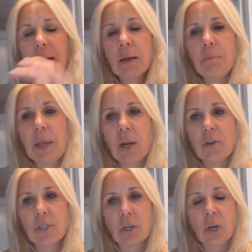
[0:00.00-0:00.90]

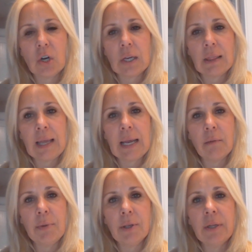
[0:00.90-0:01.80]
compared to current
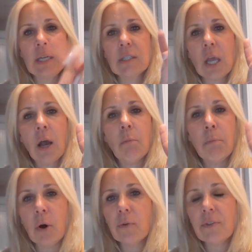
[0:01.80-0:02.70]
liabilities.
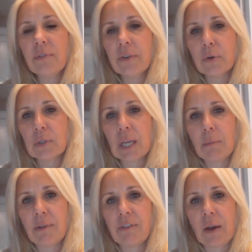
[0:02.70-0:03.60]
Both of those
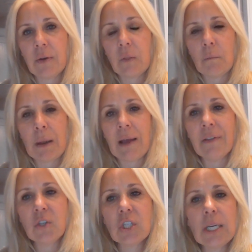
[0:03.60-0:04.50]
can be found on the
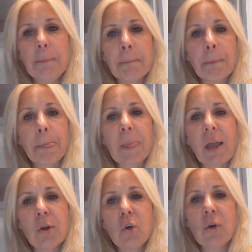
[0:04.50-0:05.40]
balance sheet.
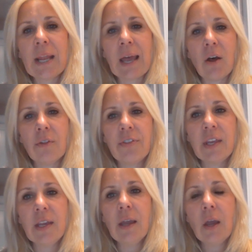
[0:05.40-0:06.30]
A good,
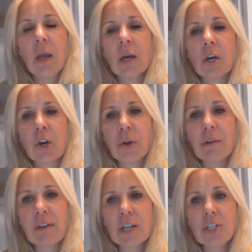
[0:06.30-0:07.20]
healthy current
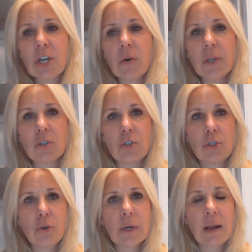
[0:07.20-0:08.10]
ratio is
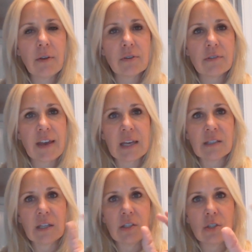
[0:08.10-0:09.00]
$2 of
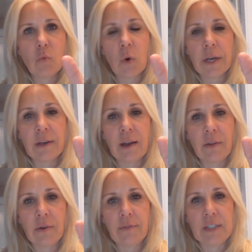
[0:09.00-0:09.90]
assets to
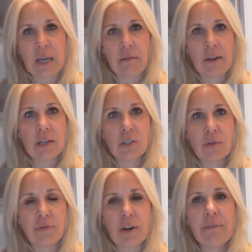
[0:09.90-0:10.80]
$1 of debt, right?
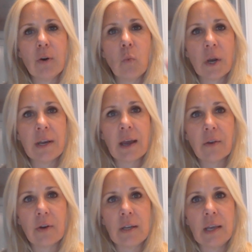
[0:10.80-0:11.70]
So for every
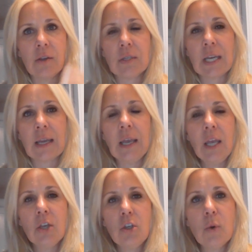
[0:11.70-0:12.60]
$1 in debt you take,
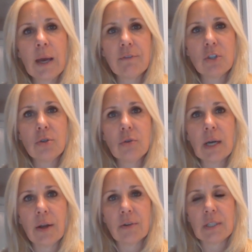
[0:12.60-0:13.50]
you have
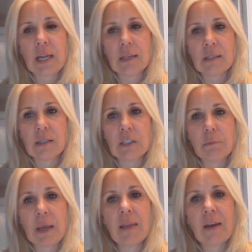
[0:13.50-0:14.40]
$2 in assets to
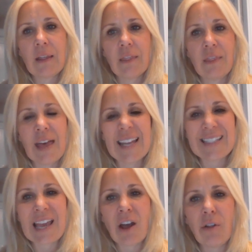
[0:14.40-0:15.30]
pay that.
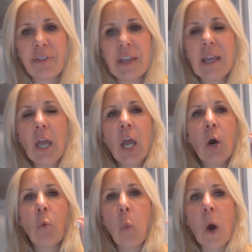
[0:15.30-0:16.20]
That's healthy.
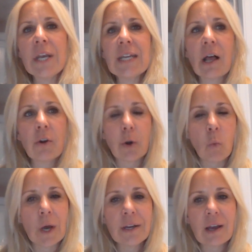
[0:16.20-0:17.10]
$1 to
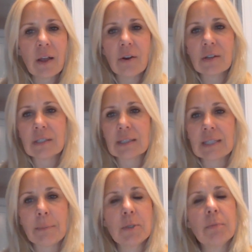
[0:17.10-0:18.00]
$1 is
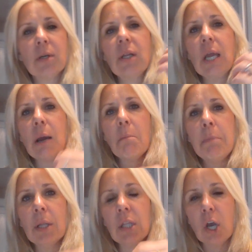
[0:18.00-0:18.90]
acceptable.
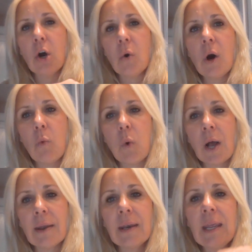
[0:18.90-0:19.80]
Below a
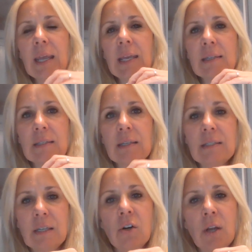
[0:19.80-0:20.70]
1 is
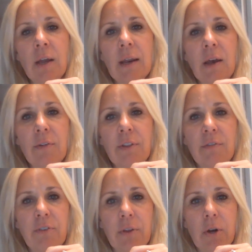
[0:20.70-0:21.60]
considered unhealthy
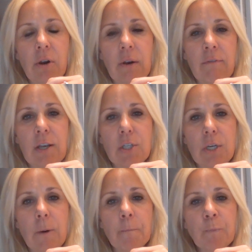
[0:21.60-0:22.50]
for the current
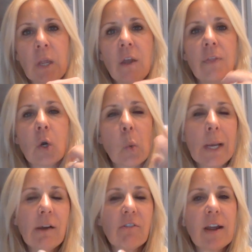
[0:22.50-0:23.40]
ratio. The
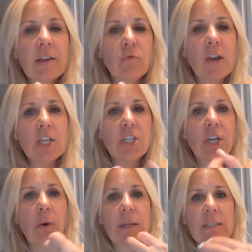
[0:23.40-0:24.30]
quick
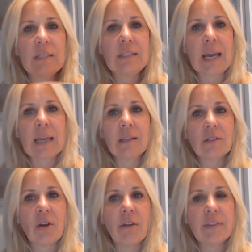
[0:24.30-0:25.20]
ratio is a second
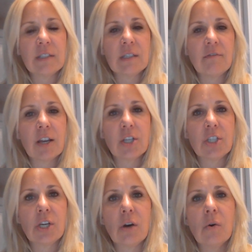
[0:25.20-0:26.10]
solvency
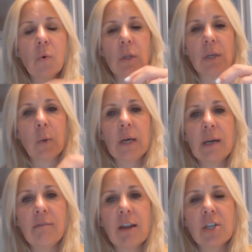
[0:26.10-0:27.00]
ratio or
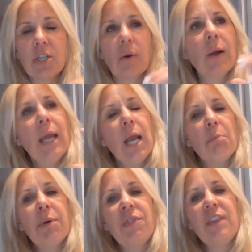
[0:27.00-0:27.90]
liquidity ratio,
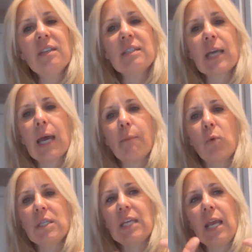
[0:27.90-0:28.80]
but this time
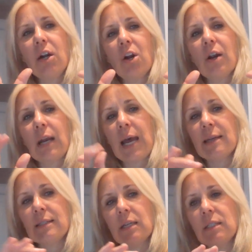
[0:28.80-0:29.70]
we take current
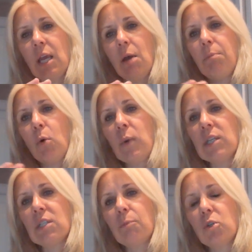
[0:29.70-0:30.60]
assets, but we
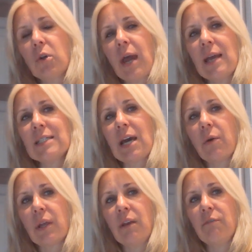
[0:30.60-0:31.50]
subtract
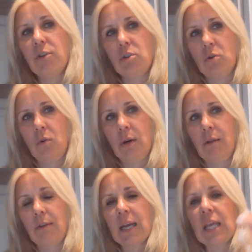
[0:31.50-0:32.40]
out inventory,
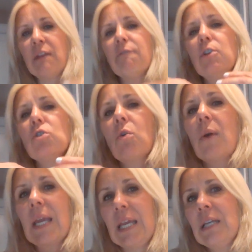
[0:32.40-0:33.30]
right?
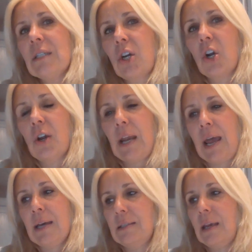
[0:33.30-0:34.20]
Inventory is a current
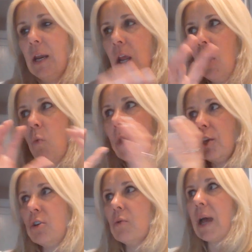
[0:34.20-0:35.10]
asset. What
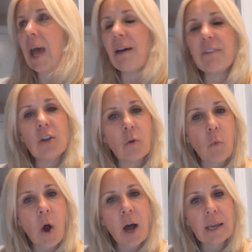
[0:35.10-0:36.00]
you have in your
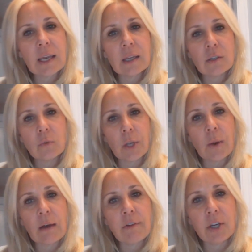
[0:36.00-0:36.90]
walk-ins, what you
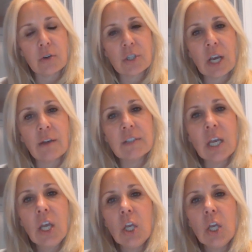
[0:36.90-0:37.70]
have on your shelves,